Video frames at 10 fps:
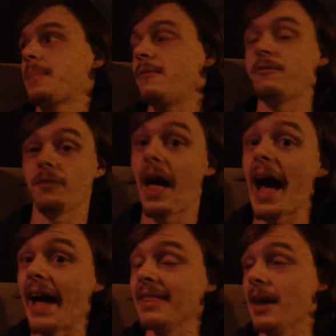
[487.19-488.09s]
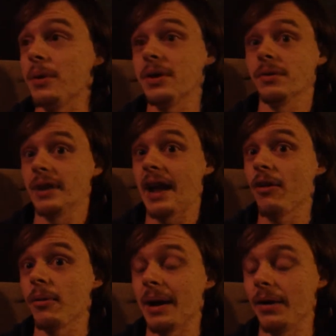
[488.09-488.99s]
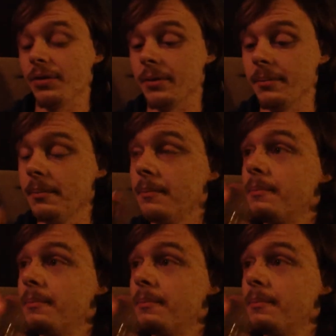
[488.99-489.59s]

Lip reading: flat that we don't care about them.